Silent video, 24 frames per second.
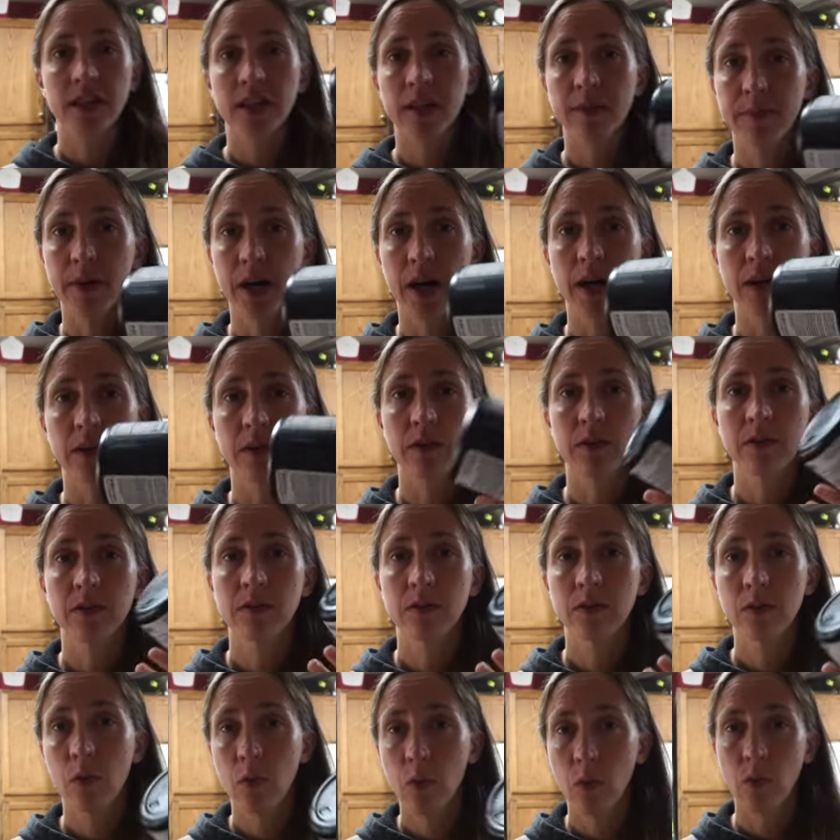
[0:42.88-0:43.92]
a bottle
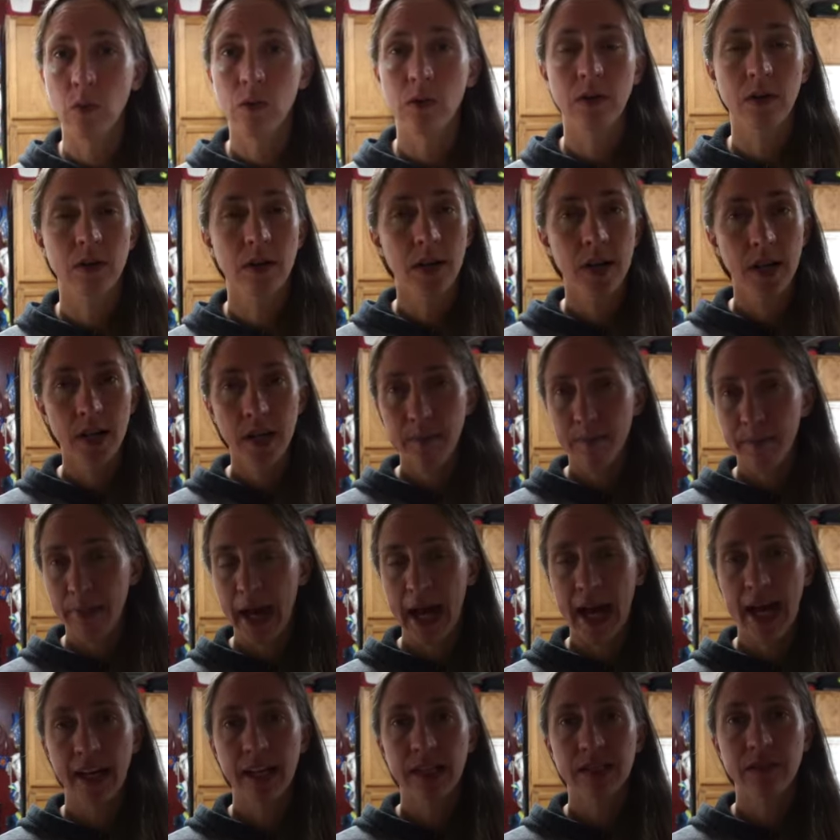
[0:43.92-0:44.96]
or
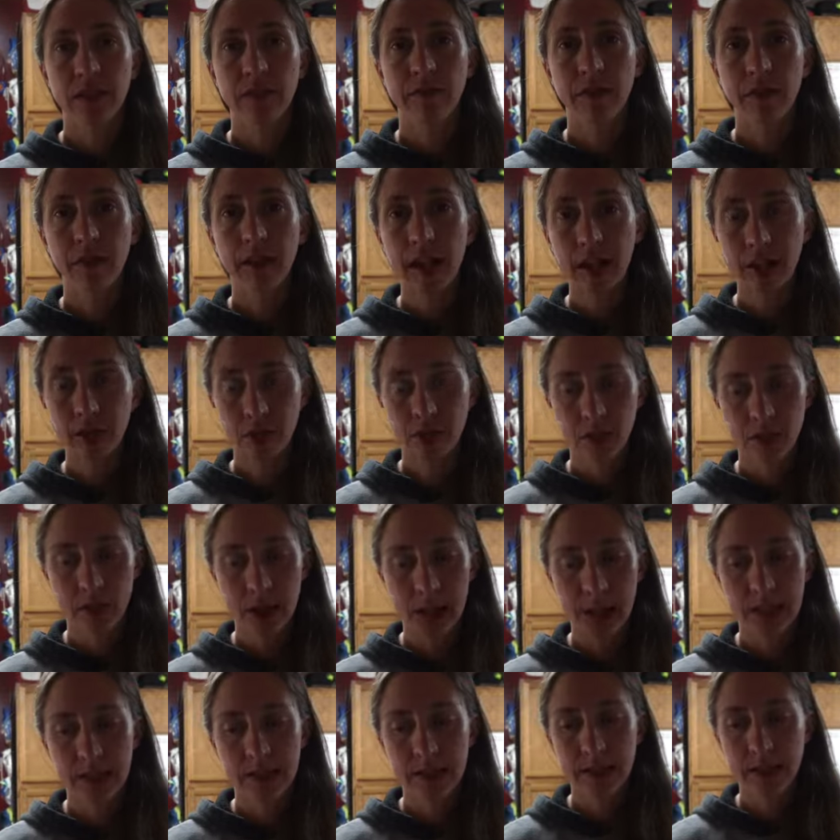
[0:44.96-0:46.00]
packs of
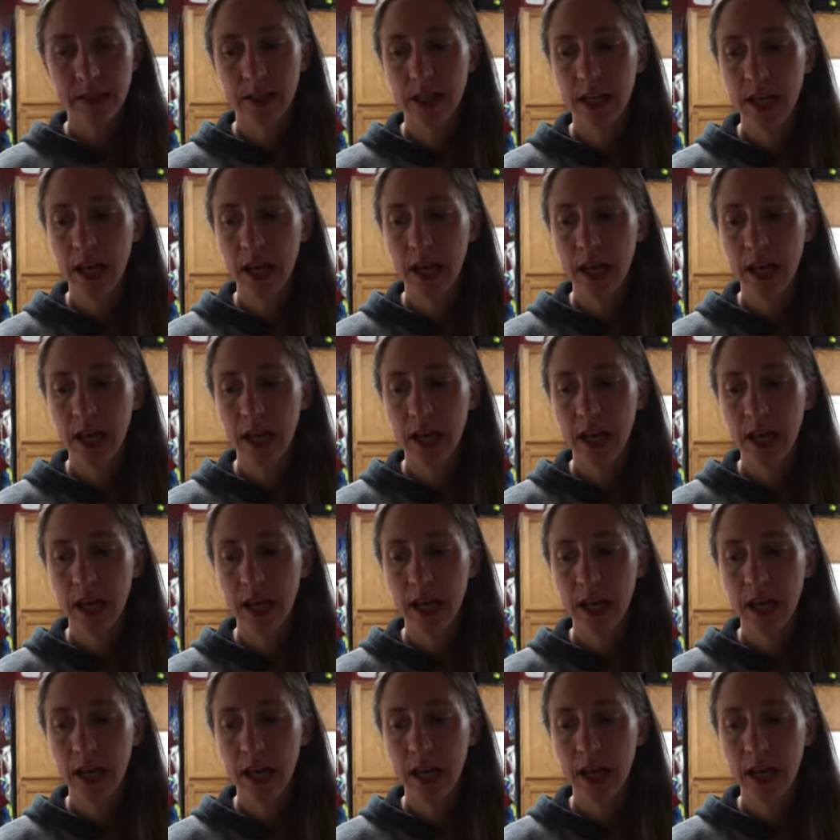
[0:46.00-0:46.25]
electrolytes.